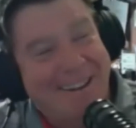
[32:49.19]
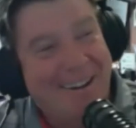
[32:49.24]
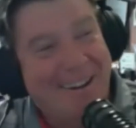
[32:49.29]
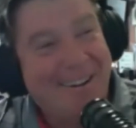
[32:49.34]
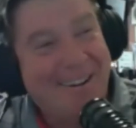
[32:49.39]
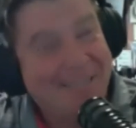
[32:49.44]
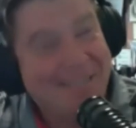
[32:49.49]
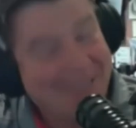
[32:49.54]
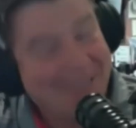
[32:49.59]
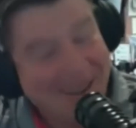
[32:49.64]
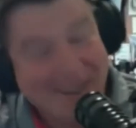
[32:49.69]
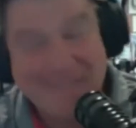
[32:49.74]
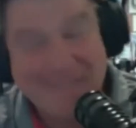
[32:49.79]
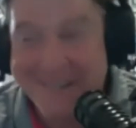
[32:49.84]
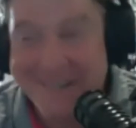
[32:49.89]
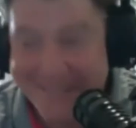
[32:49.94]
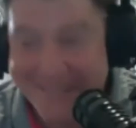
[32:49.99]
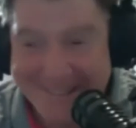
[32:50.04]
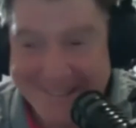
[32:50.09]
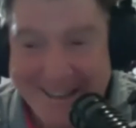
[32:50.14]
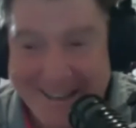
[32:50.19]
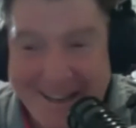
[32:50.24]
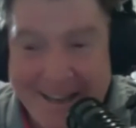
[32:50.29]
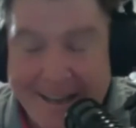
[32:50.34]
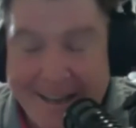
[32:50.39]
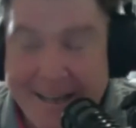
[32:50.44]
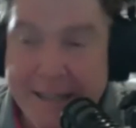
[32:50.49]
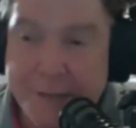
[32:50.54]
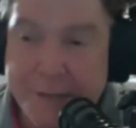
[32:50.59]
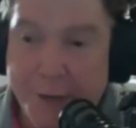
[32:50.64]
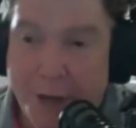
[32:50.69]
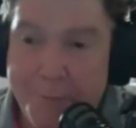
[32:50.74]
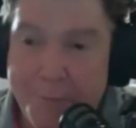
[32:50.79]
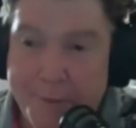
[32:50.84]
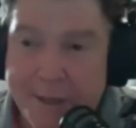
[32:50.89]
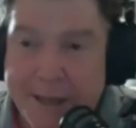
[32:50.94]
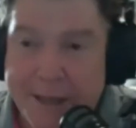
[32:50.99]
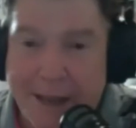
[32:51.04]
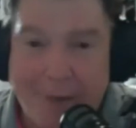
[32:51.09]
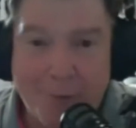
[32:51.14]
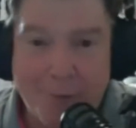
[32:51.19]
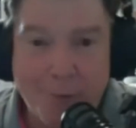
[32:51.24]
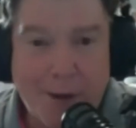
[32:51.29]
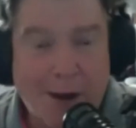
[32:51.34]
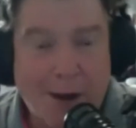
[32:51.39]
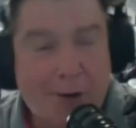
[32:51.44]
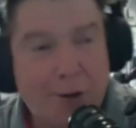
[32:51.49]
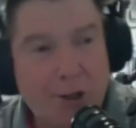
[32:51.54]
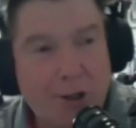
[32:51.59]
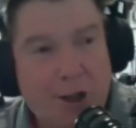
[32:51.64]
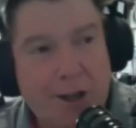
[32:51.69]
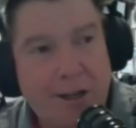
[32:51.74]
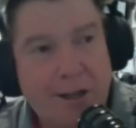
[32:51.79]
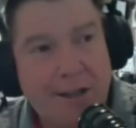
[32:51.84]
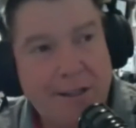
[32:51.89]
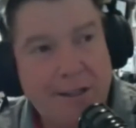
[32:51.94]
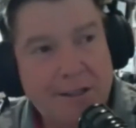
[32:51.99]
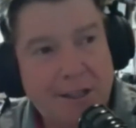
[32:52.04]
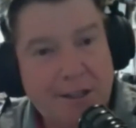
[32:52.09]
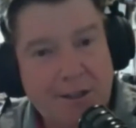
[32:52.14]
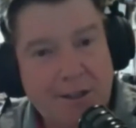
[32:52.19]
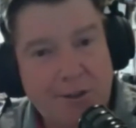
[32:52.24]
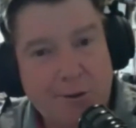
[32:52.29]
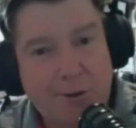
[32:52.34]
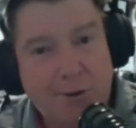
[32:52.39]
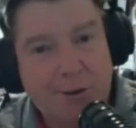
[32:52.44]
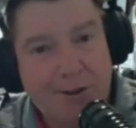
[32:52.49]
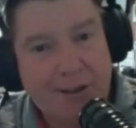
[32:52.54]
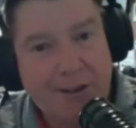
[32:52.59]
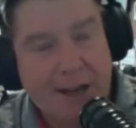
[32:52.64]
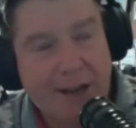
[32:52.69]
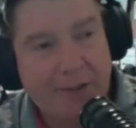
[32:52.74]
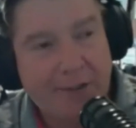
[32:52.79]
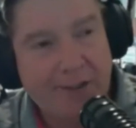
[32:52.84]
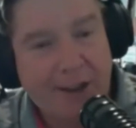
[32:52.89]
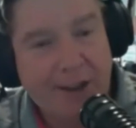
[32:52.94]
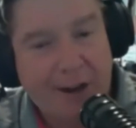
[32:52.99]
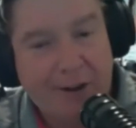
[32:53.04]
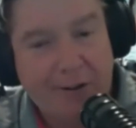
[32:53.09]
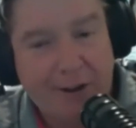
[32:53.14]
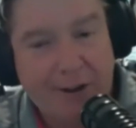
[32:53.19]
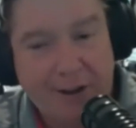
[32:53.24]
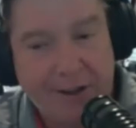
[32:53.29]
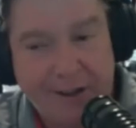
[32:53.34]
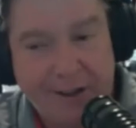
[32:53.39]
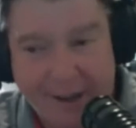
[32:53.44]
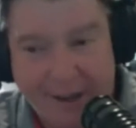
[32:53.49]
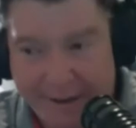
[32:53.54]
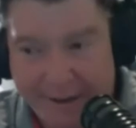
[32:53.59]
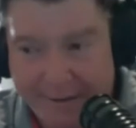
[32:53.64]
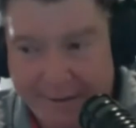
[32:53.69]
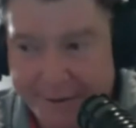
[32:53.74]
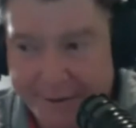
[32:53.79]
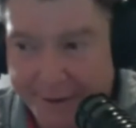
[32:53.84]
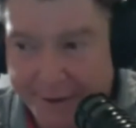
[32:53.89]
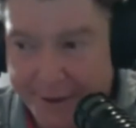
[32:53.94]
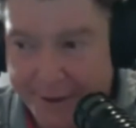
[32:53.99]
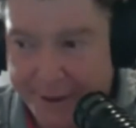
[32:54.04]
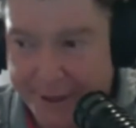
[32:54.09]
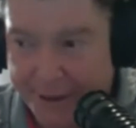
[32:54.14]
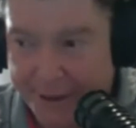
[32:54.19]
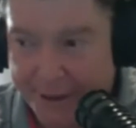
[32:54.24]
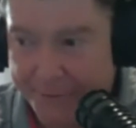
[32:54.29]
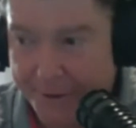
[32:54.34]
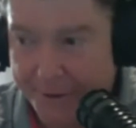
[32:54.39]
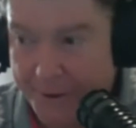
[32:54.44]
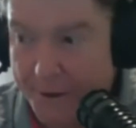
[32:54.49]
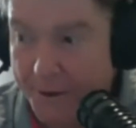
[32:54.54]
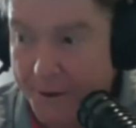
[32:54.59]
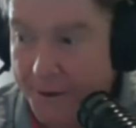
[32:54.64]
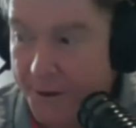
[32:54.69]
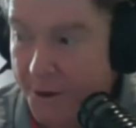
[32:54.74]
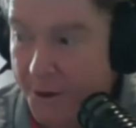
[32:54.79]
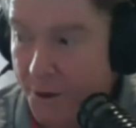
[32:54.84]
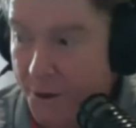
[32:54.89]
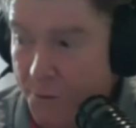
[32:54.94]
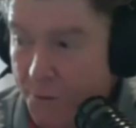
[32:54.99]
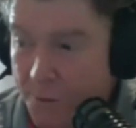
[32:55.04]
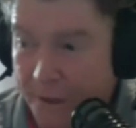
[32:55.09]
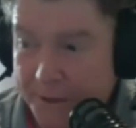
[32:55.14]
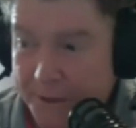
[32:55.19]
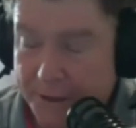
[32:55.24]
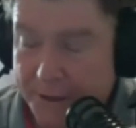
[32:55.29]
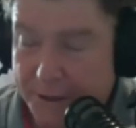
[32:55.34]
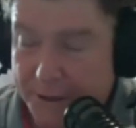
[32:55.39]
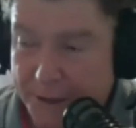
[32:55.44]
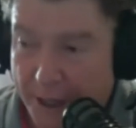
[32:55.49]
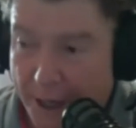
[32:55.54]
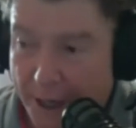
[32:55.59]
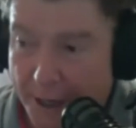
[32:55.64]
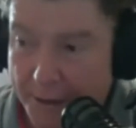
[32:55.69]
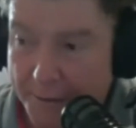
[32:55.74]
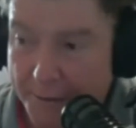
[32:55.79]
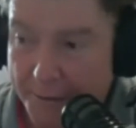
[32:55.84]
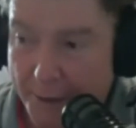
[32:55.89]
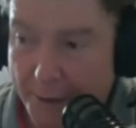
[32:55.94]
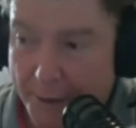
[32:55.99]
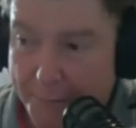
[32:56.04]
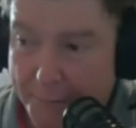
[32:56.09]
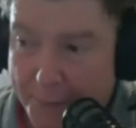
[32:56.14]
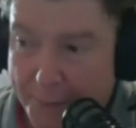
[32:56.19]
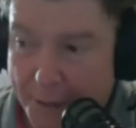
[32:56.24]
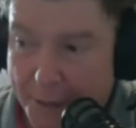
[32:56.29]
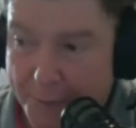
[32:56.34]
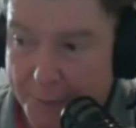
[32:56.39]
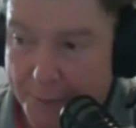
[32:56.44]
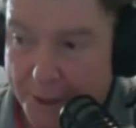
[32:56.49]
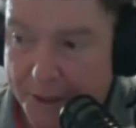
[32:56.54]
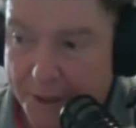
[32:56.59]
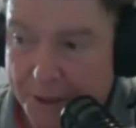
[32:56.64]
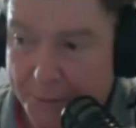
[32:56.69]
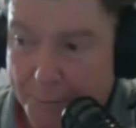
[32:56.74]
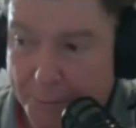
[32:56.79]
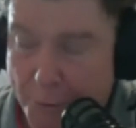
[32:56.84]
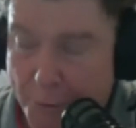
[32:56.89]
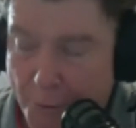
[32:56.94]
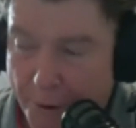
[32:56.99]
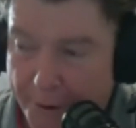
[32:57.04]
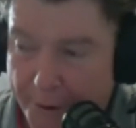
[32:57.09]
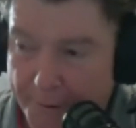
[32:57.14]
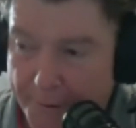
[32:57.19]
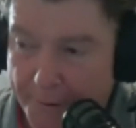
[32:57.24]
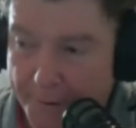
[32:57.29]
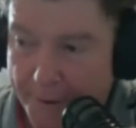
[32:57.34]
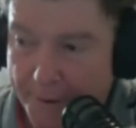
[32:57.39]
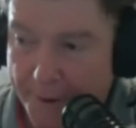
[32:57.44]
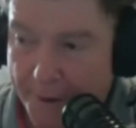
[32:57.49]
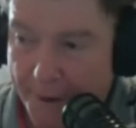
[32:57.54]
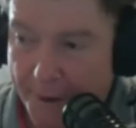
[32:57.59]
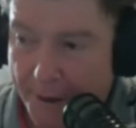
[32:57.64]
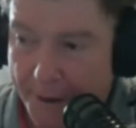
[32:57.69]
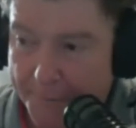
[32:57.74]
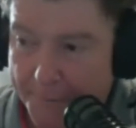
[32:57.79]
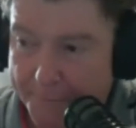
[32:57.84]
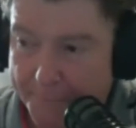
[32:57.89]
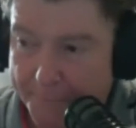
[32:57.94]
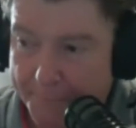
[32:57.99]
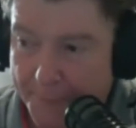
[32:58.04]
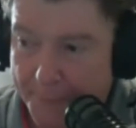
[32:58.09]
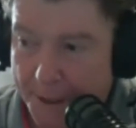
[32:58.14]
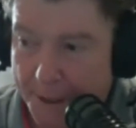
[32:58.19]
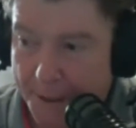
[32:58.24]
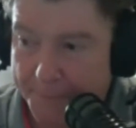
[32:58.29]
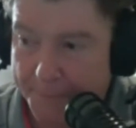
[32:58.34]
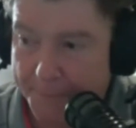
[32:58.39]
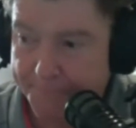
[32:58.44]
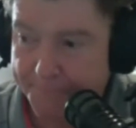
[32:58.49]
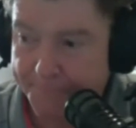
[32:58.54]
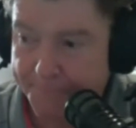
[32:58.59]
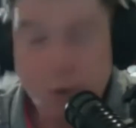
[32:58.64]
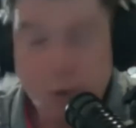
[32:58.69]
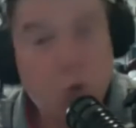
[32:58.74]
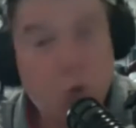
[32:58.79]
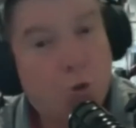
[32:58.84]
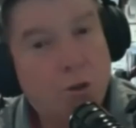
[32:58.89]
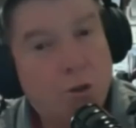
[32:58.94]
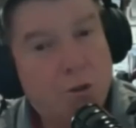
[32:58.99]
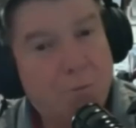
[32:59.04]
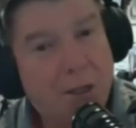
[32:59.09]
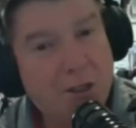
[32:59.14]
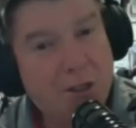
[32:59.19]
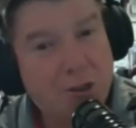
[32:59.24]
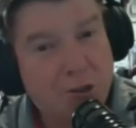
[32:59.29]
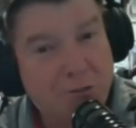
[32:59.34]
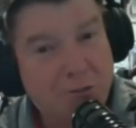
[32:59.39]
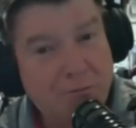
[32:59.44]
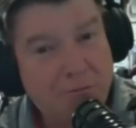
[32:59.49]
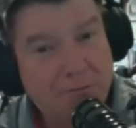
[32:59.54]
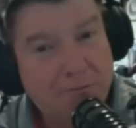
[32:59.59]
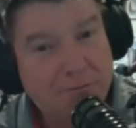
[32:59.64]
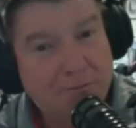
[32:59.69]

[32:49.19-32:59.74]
Oh, yeah. Well, he's up and down from Carolina. He's got a daughter down there, and trying to think of who else has been a big supporter. George Mitchell.